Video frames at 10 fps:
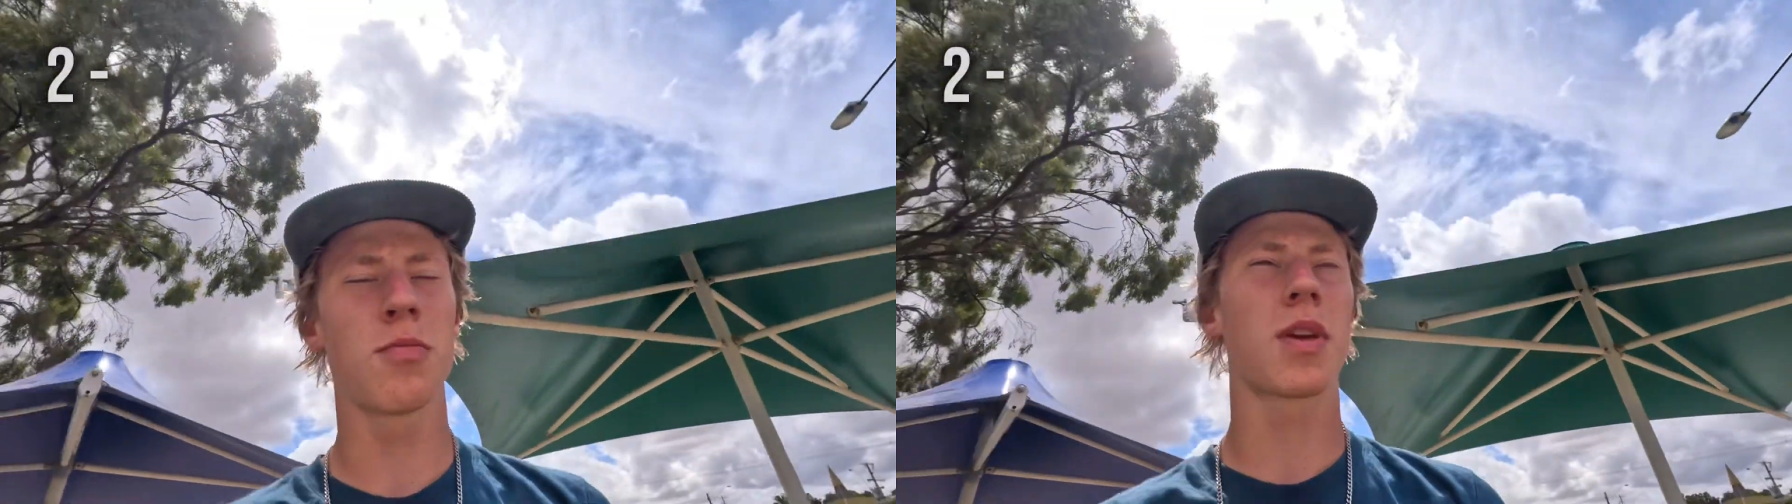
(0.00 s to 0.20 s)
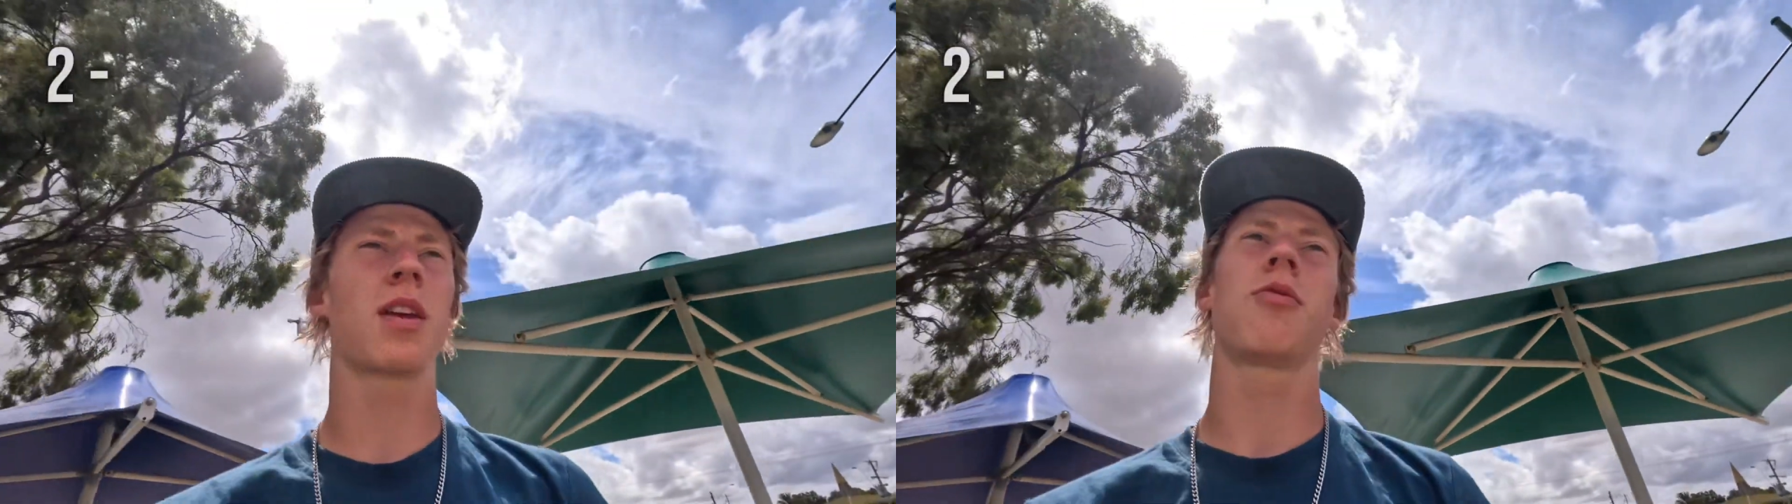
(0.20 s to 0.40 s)

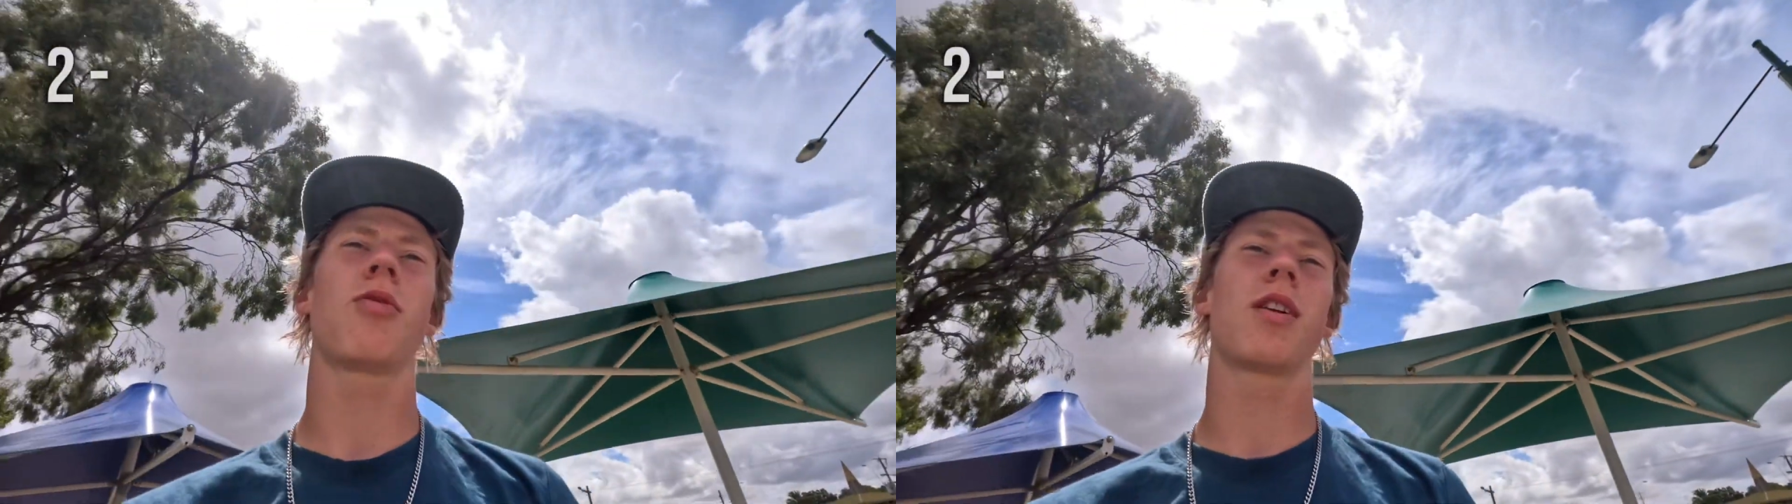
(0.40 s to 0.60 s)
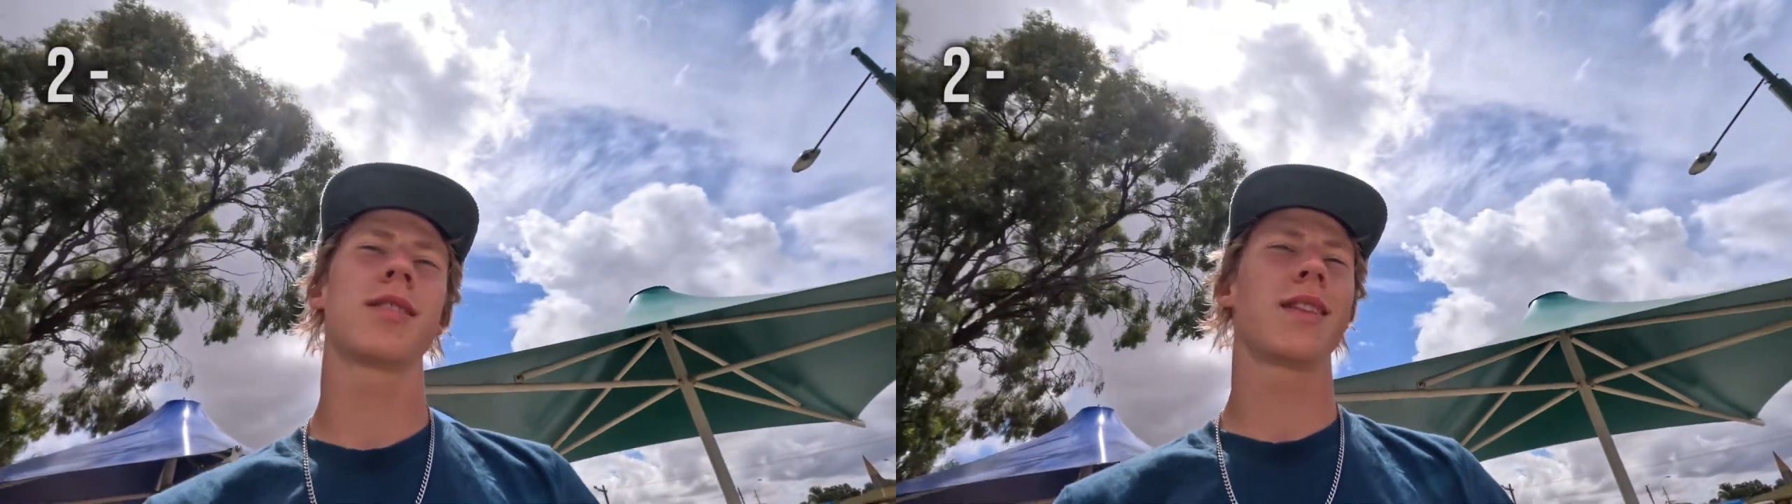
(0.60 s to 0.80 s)
beginner
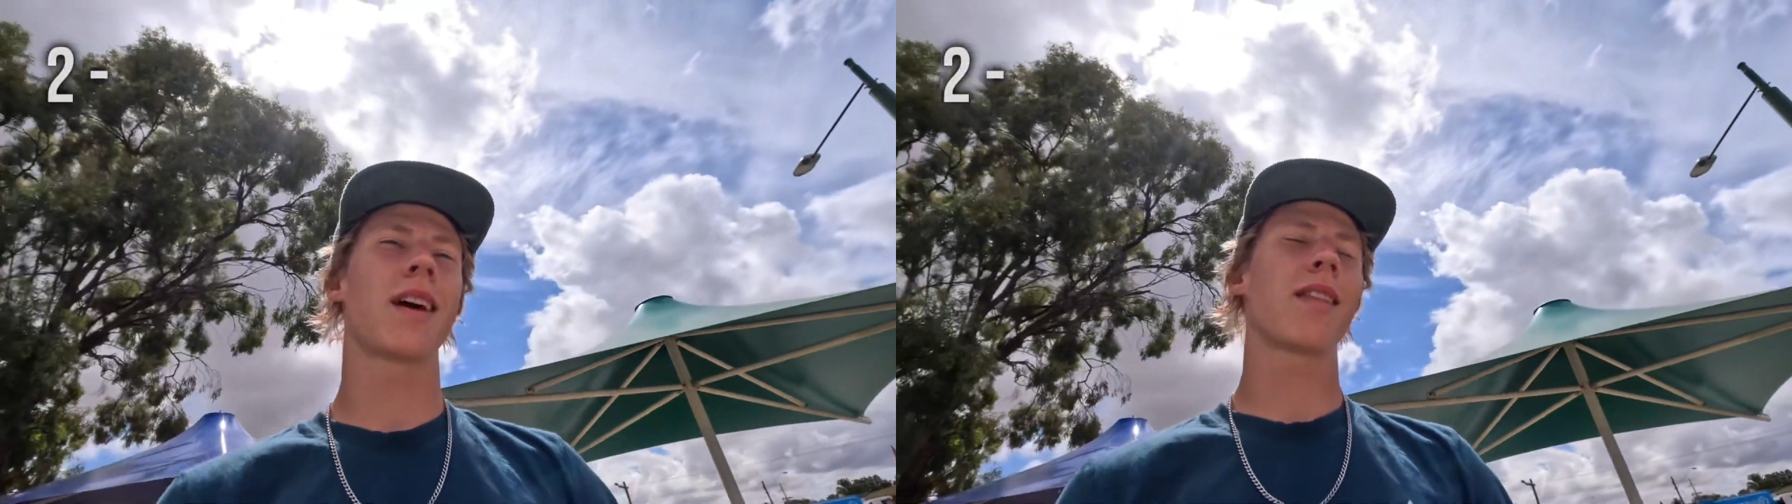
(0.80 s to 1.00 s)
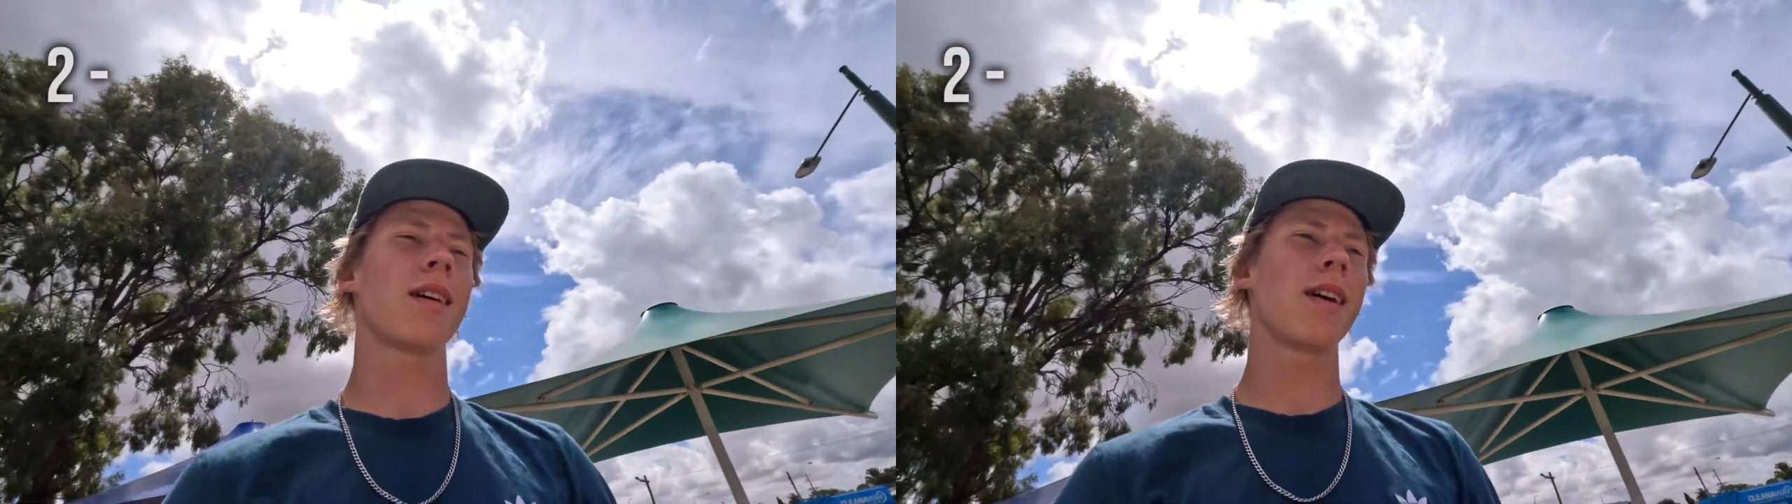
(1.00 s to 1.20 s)
riders
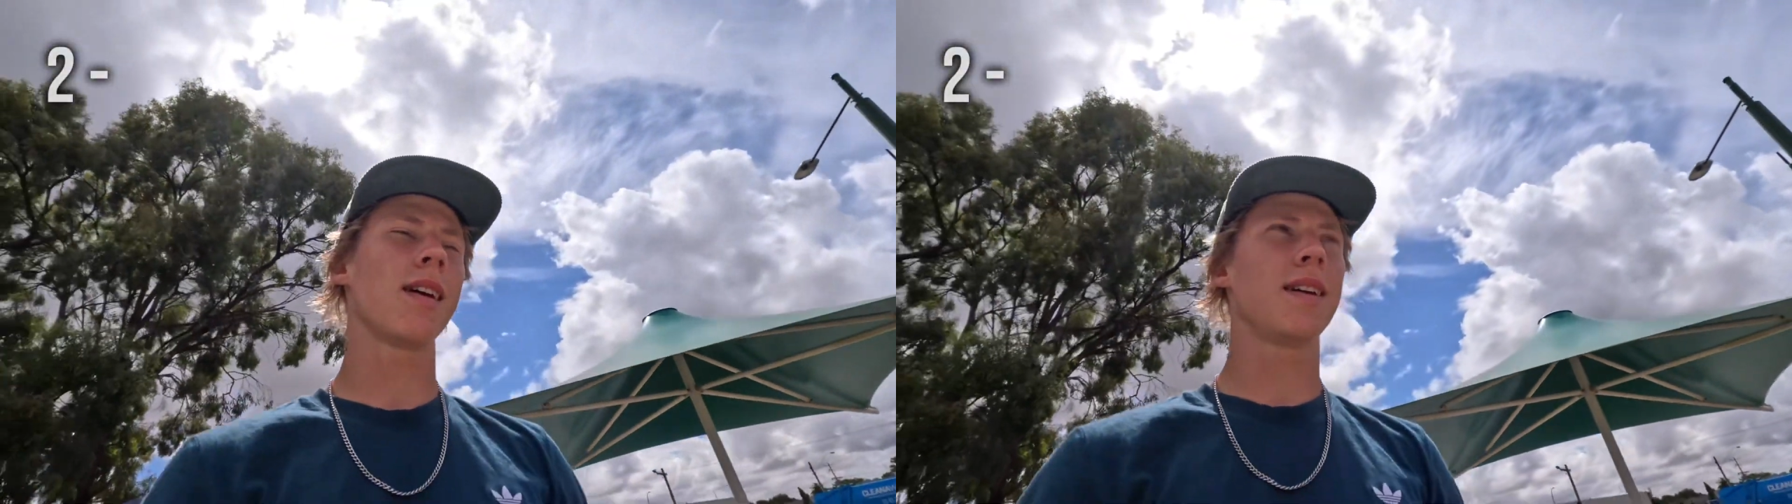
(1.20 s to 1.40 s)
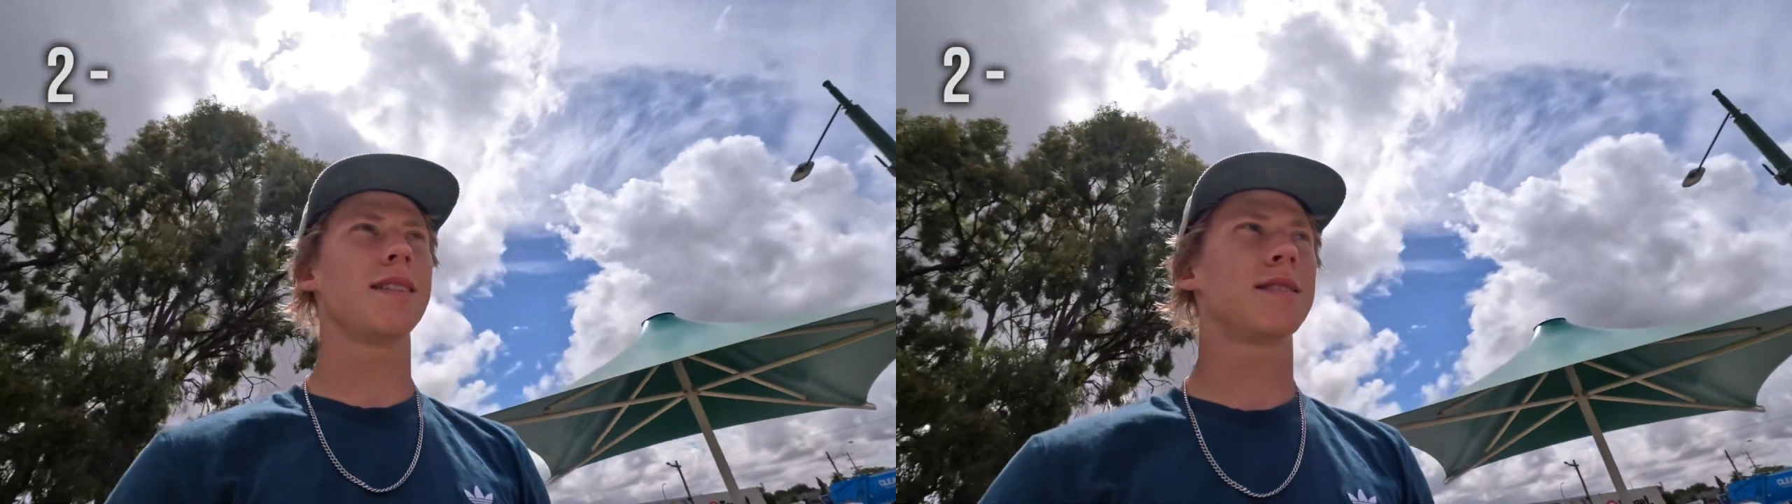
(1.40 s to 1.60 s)
out there
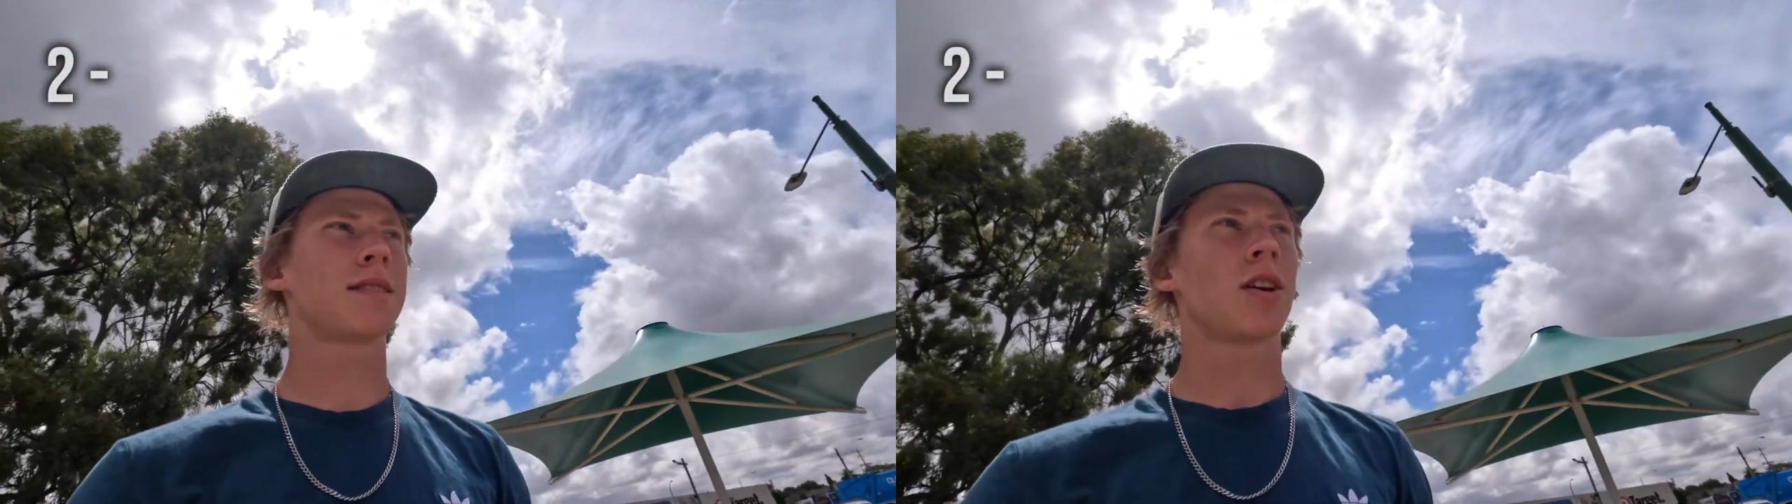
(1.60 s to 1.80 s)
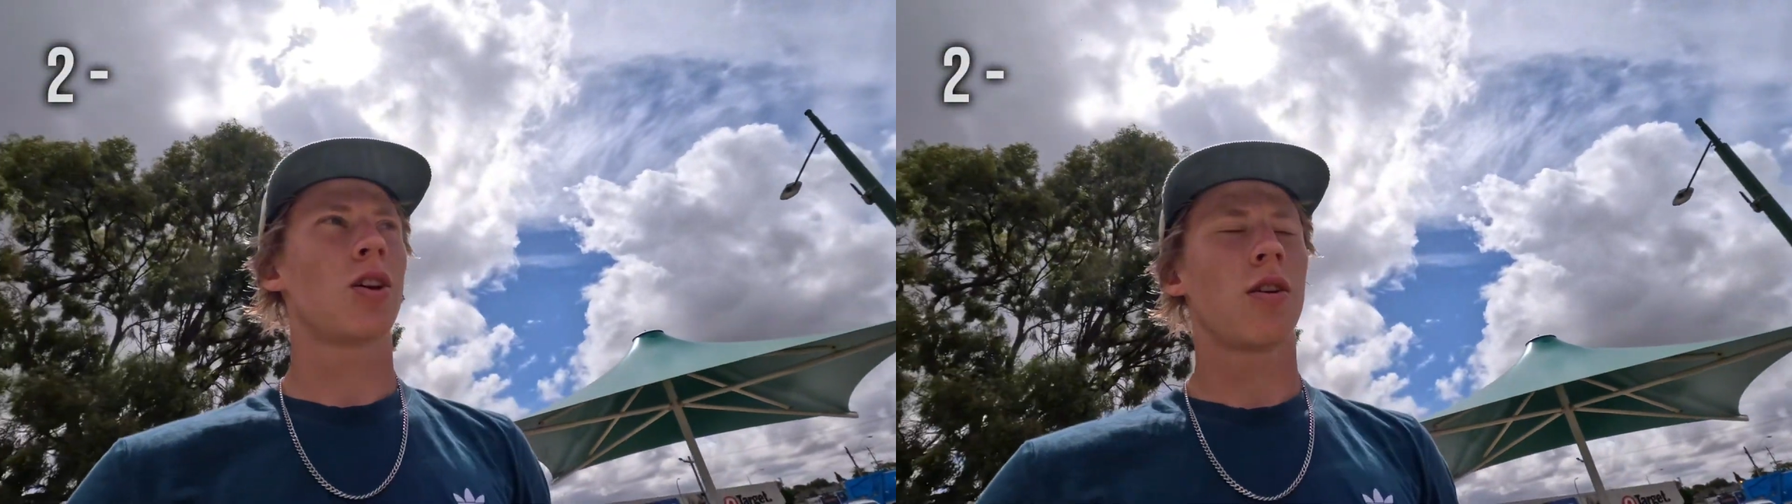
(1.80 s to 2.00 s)
is